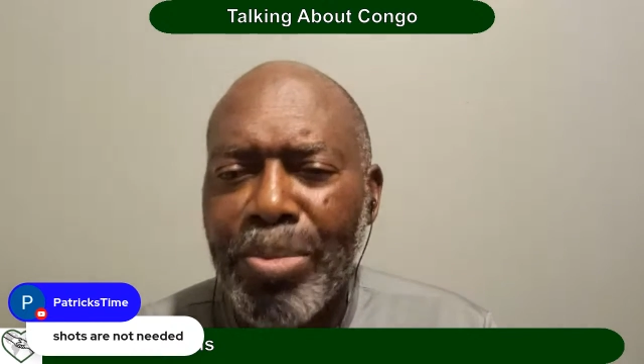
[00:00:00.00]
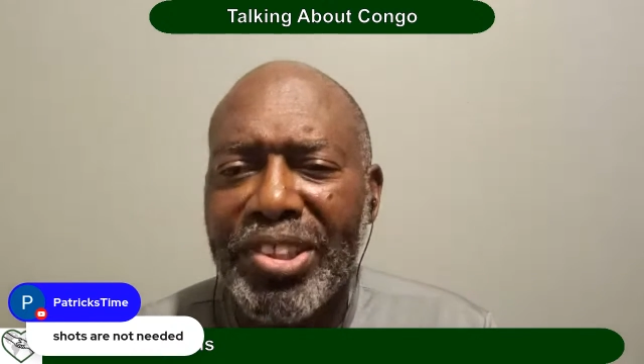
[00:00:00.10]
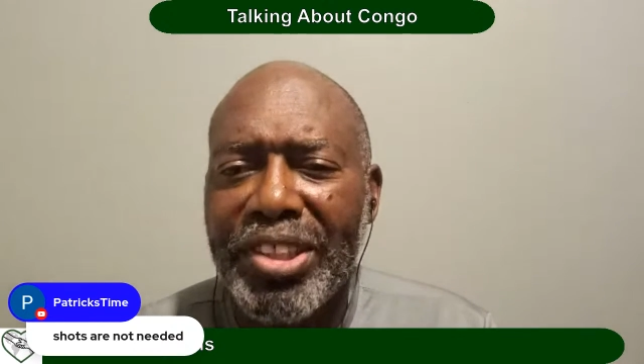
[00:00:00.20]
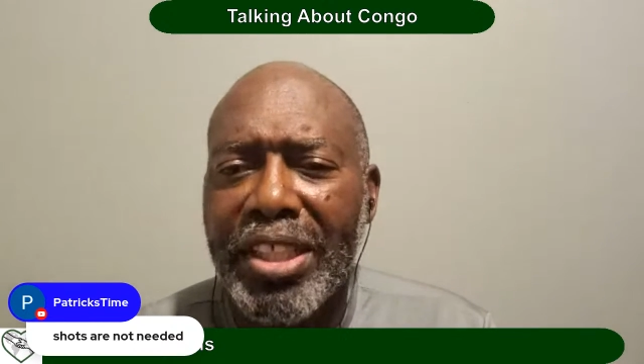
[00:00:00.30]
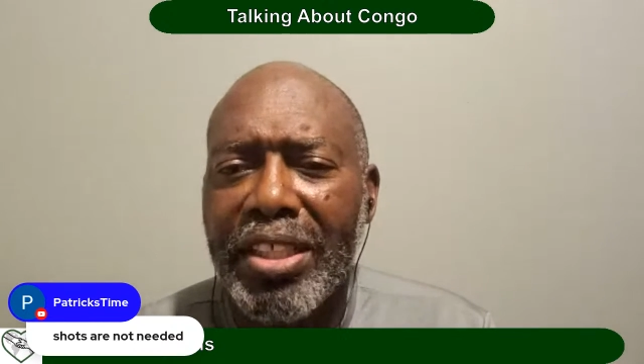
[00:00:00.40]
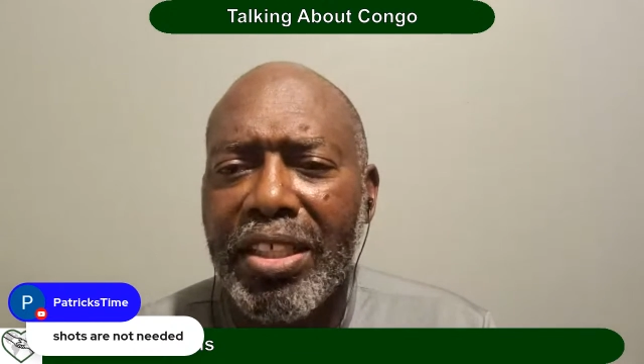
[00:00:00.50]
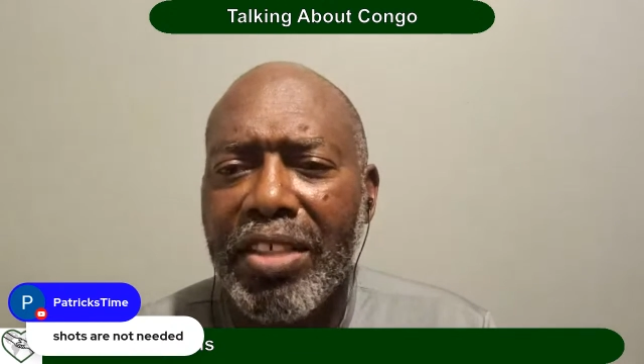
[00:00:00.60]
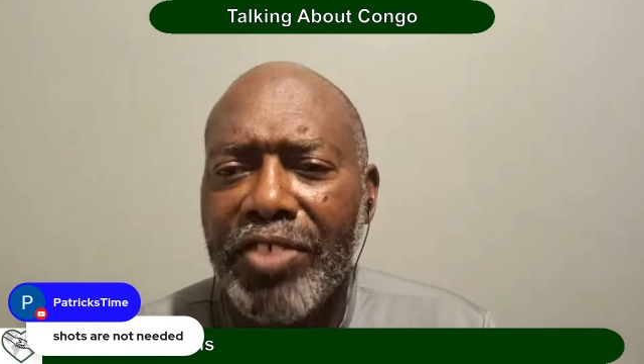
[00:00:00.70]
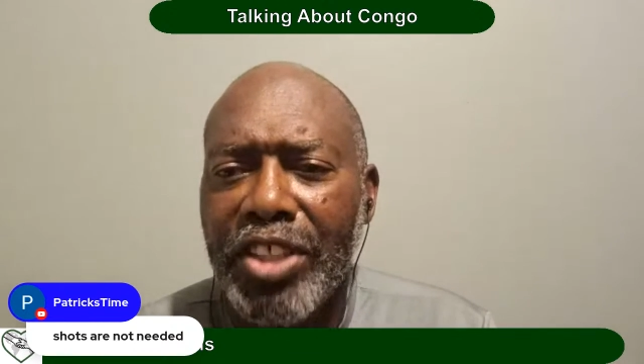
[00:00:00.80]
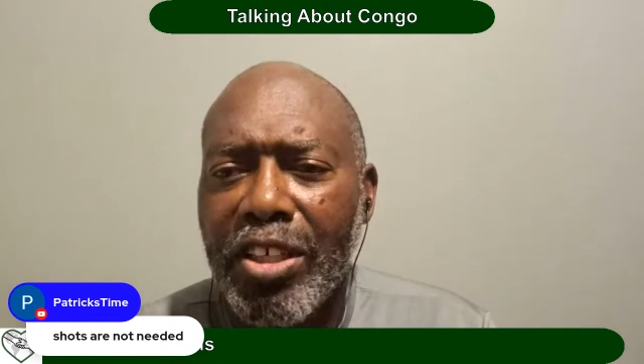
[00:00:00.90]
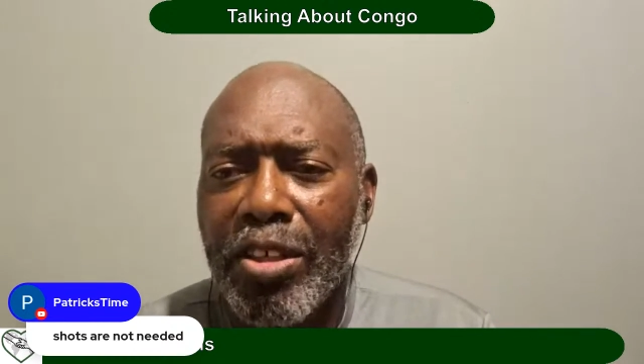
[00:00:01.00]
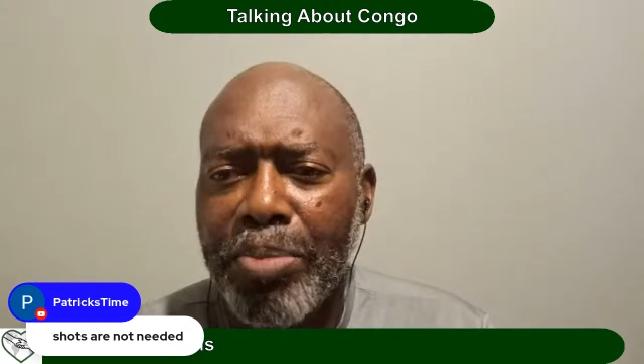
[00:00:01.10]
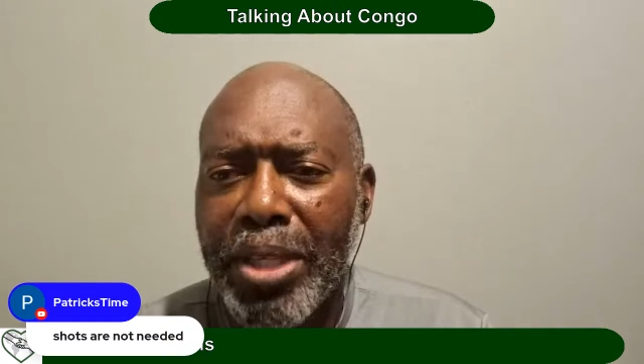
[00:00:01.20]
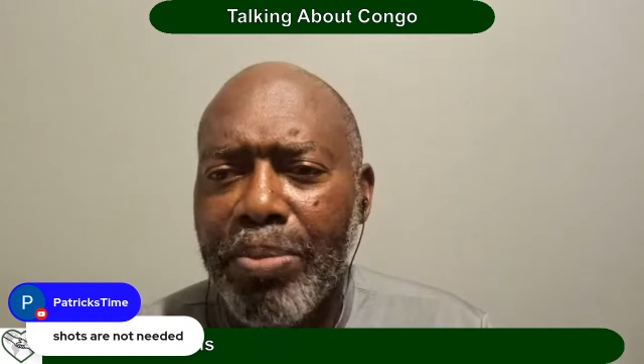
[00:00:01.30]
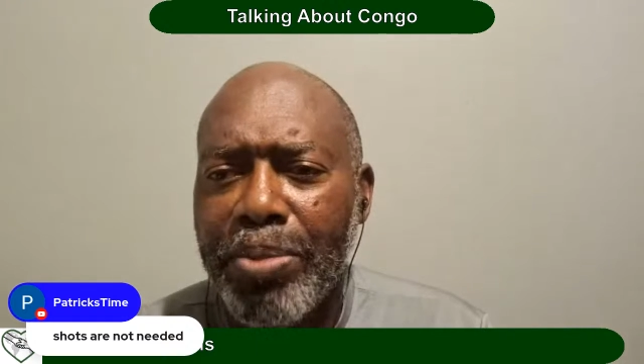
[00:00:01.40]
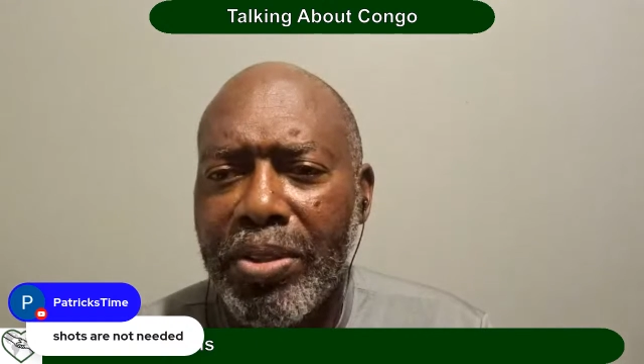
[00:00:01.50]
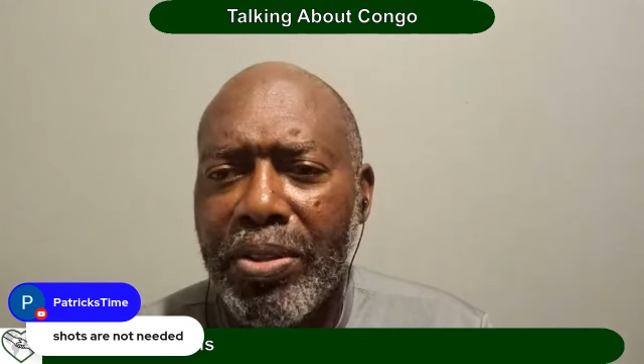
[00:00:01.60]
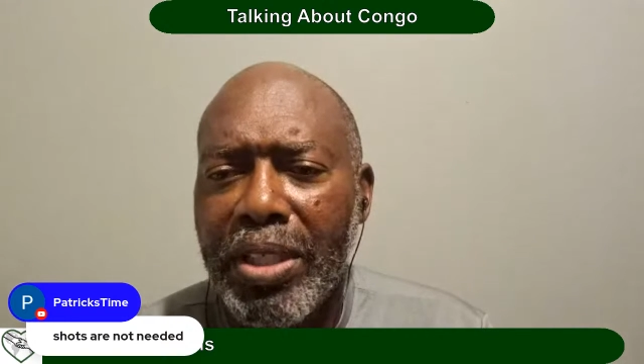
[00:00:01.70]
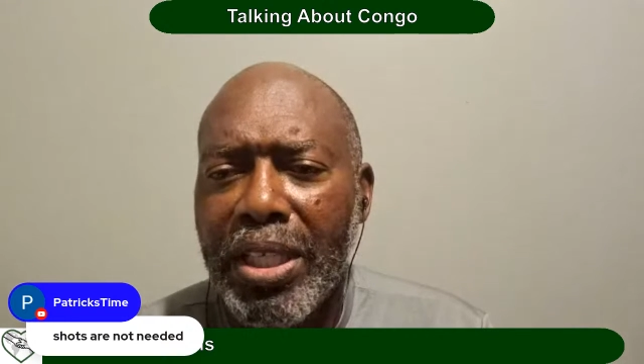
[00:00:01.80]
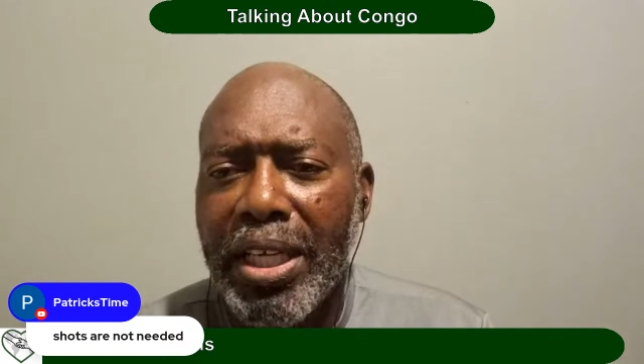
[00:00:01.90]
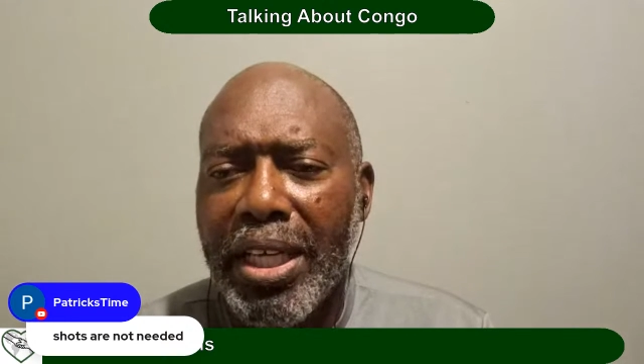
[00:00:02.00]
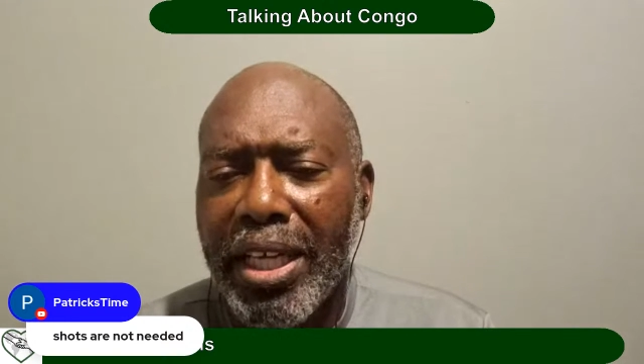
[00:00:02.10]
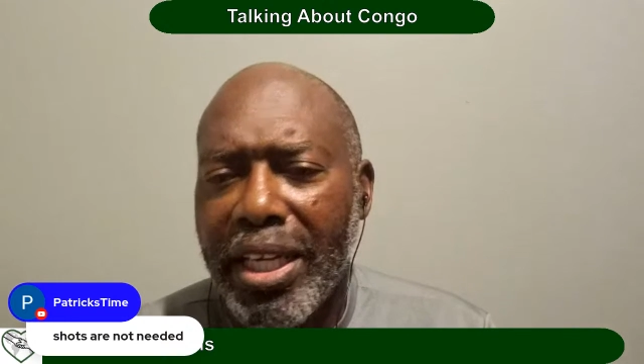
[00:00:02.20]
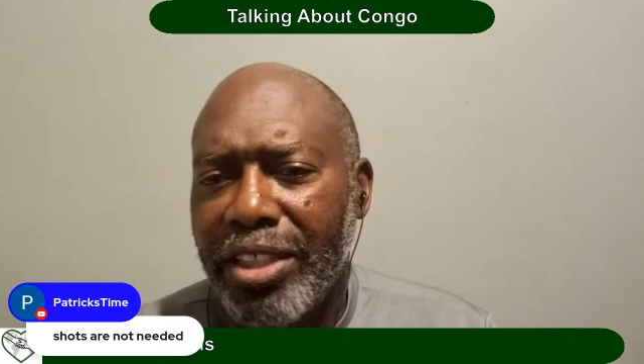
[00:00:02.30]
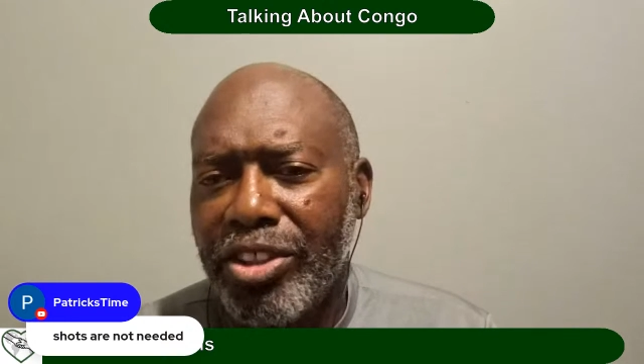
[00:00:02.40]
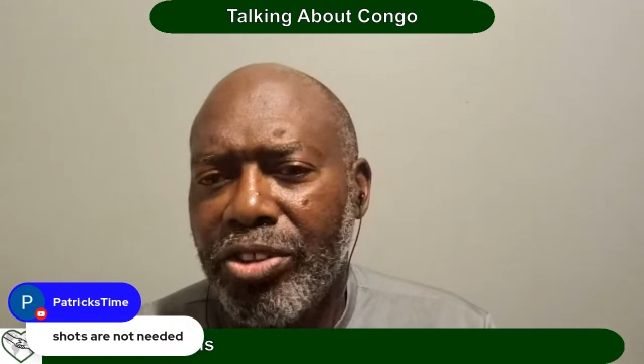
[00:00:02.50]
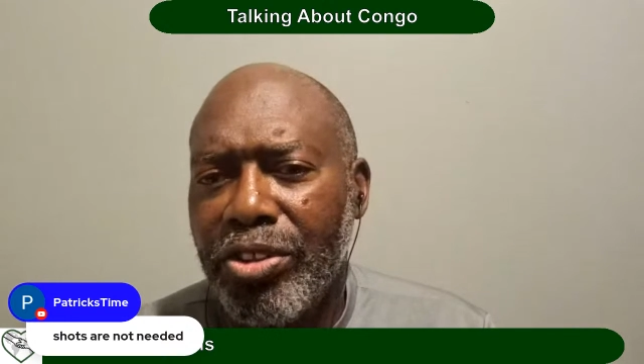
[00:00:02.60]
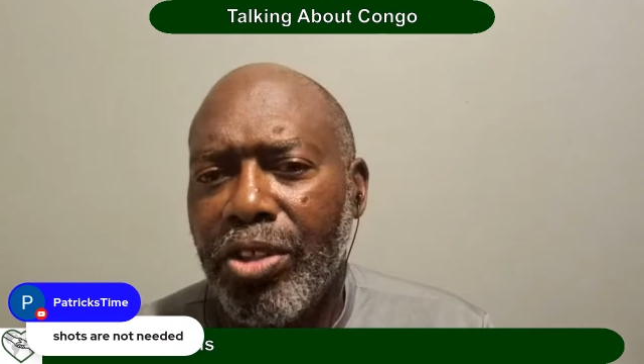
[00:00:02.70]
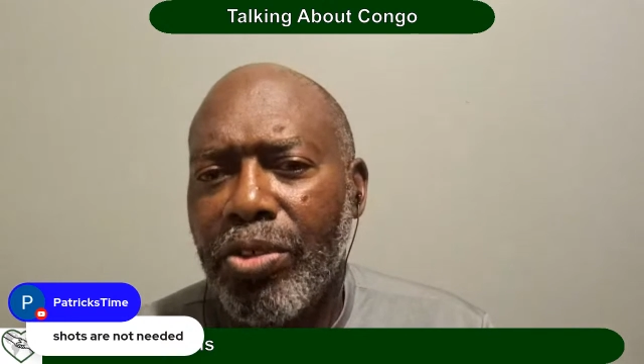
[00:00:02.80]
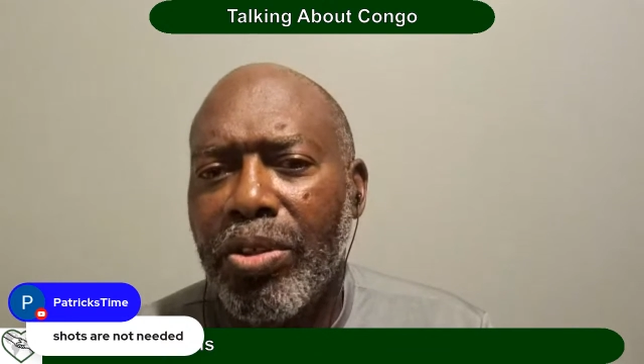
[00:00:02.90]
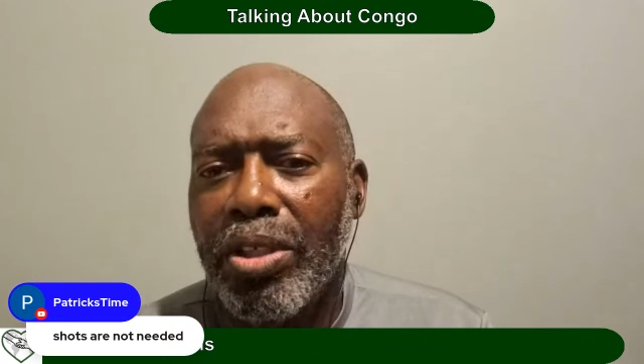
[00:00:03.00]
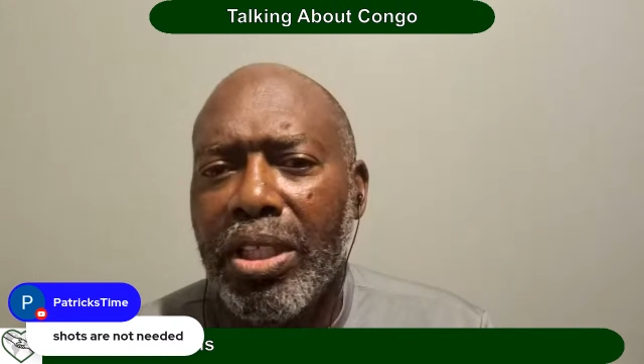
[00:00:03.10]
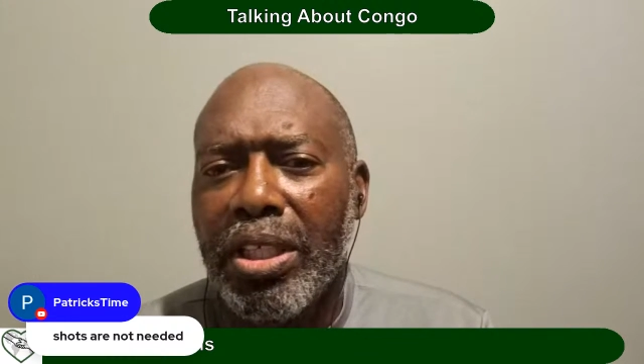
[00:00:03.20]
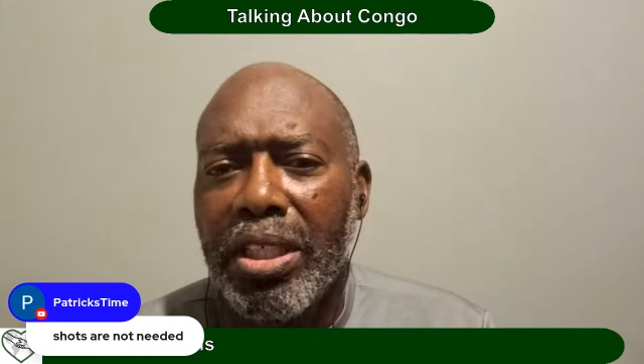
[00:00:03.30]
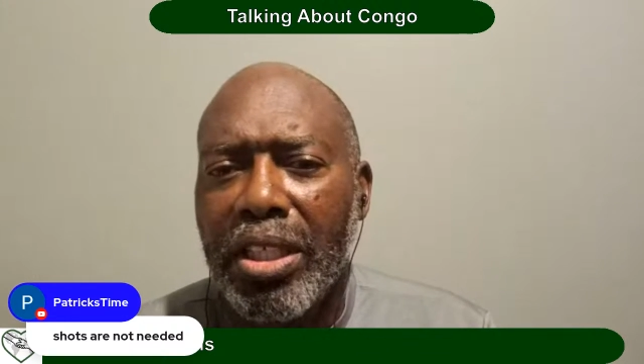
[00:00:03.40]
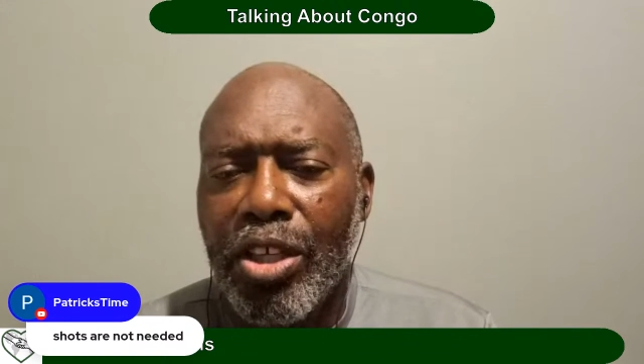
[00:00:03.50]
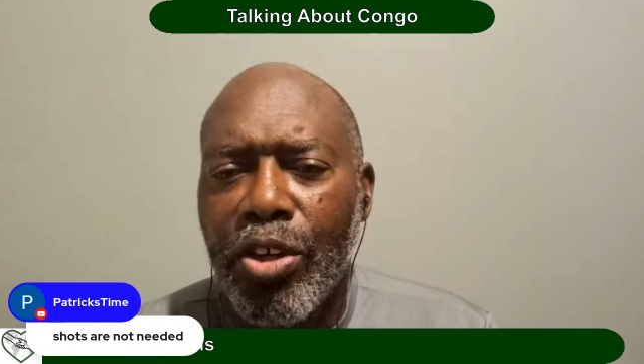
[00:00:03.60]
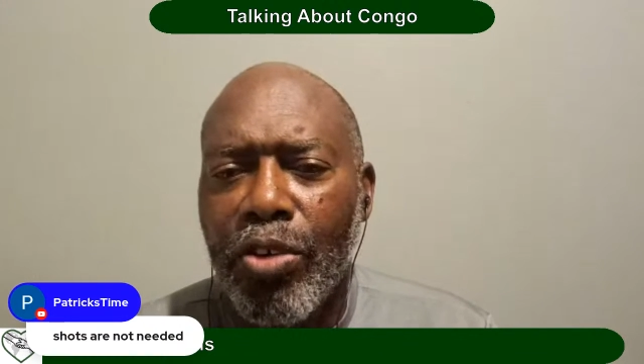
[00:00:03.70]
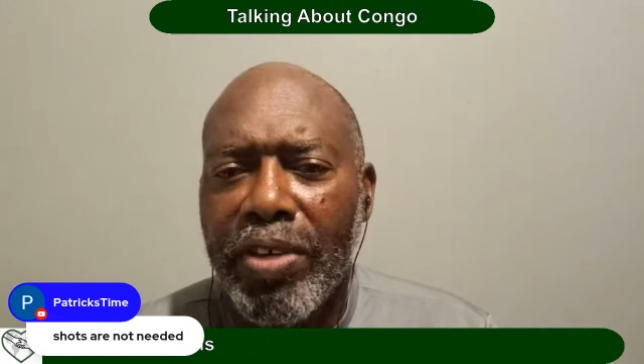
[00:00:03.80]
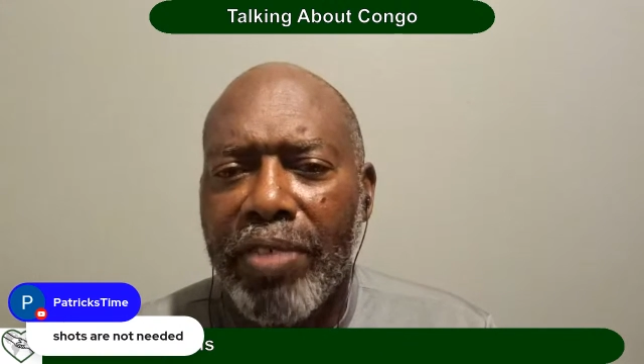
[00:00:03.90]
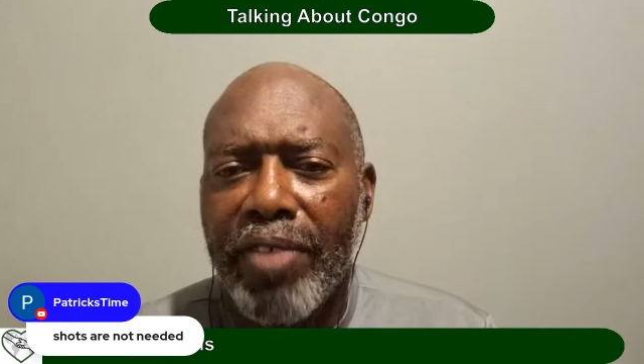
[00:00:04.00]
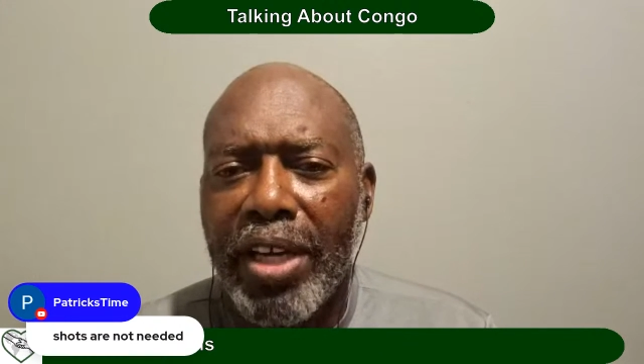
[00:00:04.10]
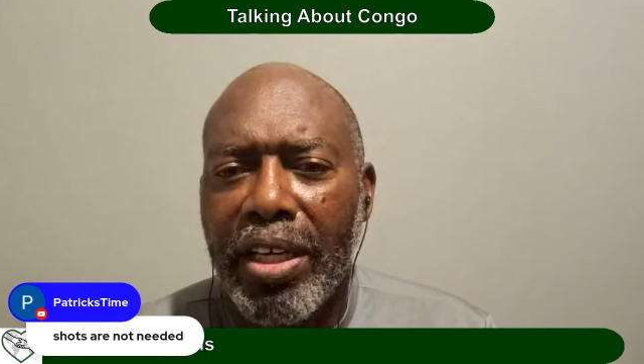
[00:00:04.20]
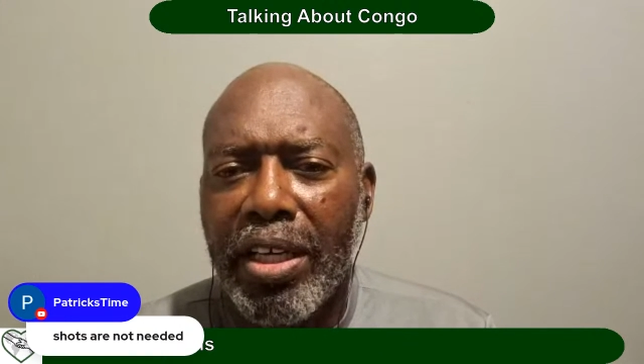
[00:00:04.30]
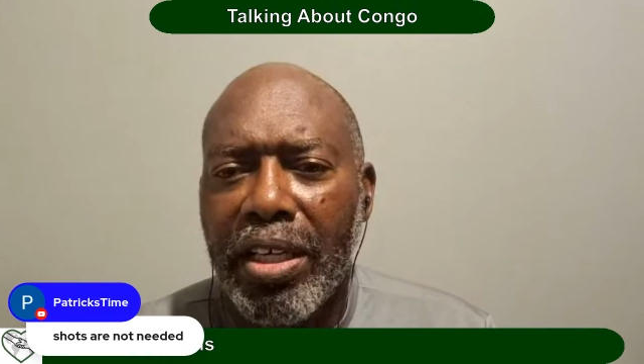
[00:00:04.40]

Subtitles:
percent of younger people, and as you know, the COVID